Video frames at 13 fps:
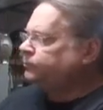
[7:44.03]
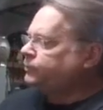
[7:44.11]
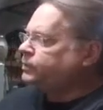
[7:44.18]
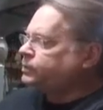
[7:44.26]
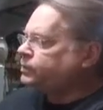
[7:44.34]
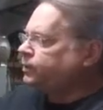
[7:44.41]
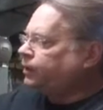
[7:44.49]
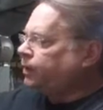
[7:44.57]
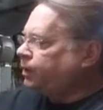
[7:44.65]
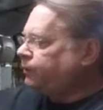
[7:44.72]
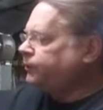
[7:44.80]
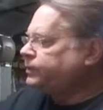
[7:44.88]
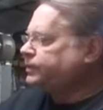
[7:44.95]
So a
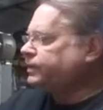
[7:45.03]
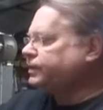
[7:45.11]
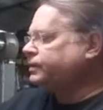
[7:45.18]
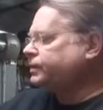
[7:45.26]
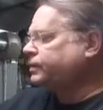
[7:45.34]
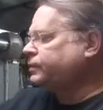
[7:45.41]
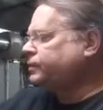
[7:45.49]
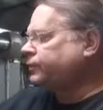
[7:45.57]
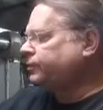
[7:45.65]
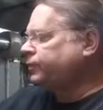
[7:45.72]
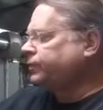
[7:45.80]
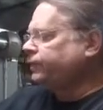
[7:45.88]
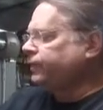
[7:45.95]
lot of resistance
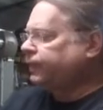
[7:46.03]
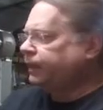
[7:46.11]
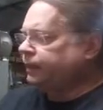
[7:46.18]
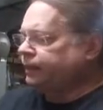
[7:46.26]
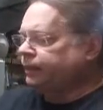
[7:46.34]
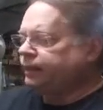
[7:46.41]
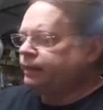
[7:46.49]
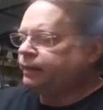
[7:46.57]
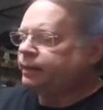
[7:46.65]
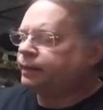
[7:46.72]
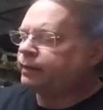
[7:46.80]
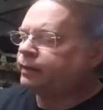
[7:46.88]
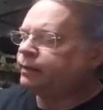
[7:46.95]
removing that dent,
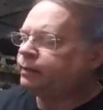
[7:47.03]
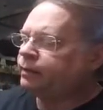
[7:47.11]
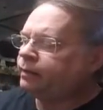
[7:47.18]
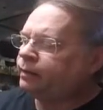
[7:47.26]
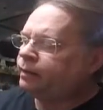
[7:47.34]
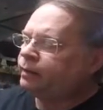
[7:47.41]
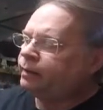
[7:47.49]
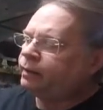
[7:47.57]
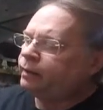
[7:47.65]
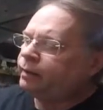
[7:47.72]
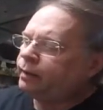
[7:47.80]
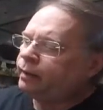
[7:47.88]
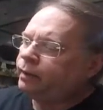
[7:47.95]

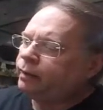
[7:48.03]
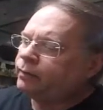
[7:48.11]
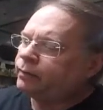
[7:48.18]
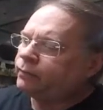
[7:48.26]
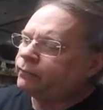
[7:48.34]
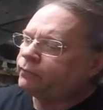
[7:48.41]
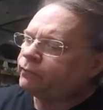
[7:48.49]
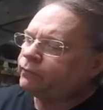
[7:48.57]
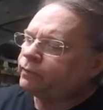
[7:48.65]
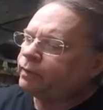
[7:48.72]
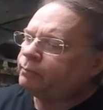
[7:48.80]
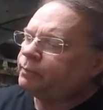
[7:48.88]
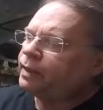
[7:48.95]
and you can
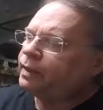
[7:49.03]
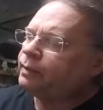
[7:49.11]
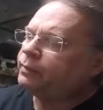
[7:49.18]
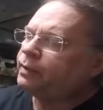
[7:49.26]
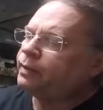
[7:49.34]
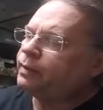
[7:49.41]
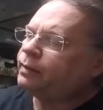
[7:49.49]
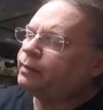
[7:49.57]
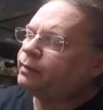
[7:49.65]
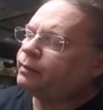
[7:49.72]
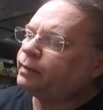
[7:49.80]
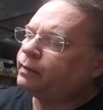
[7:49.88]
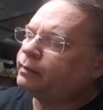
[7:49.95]
see maybe
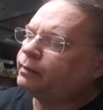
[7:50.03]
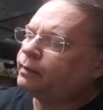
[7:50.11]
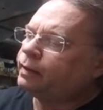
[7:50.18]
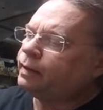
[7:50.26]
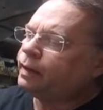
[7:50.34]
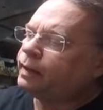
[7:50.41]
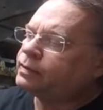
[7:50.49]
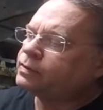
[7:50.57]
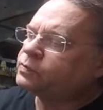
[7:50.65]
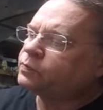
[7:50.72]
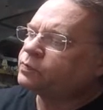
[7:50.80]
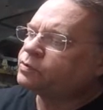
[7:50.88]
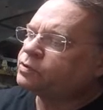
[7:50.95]
that the case
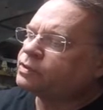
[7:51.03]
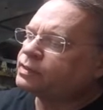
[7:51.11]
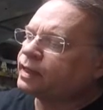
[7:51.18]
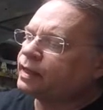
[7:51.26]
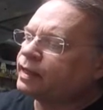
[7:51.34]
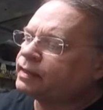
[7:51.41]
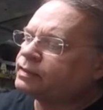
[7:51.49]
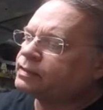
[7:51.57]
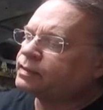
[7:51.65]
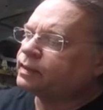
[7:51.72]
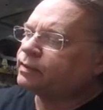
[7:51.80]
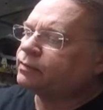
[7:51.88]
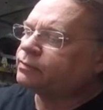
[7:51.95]
was sized
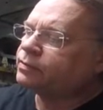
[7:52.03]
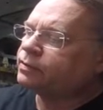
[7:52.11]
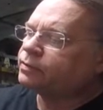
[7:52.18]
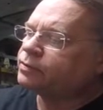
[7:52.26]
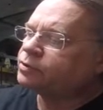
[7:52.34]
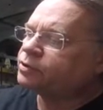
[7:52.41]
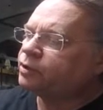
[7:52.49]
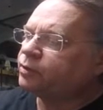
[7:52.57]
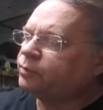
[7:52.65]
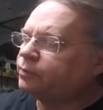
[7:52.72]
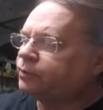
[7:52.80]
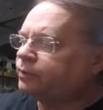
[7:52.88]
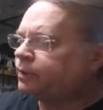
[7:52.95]
down to the
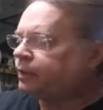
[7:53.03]
shoulder.